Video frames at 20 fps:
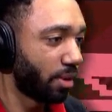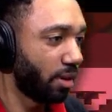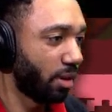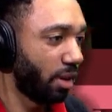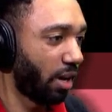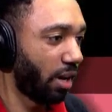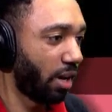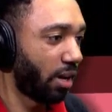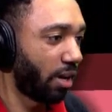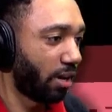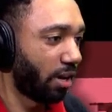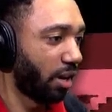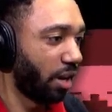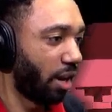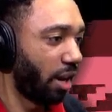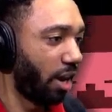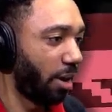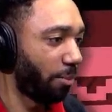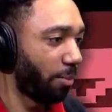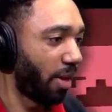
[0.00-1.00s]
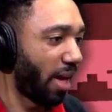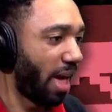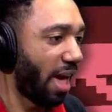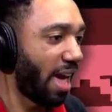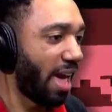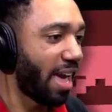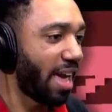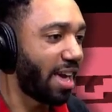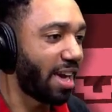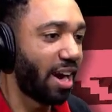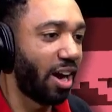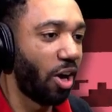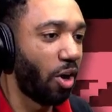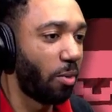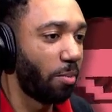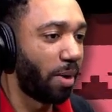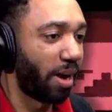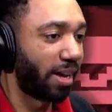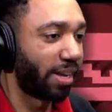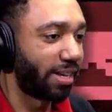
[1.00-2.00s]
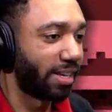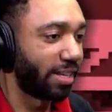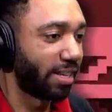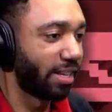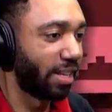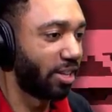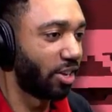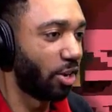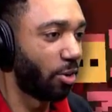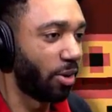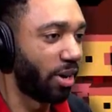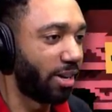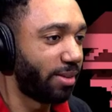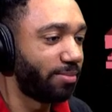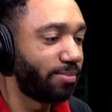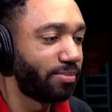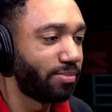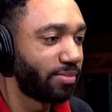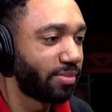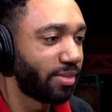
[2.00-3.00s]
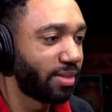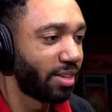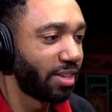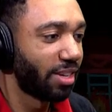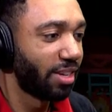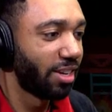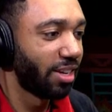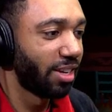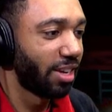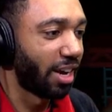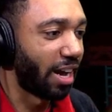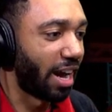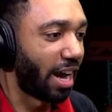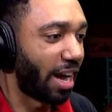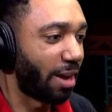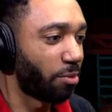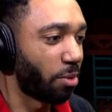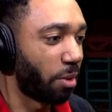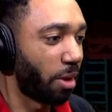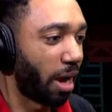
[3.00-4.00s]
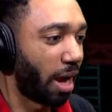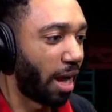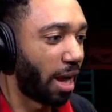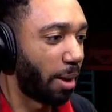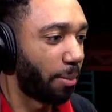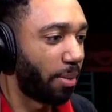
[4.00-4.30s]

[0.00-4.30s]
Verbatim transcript: Ah, up A. Oh, my. You know what? I, I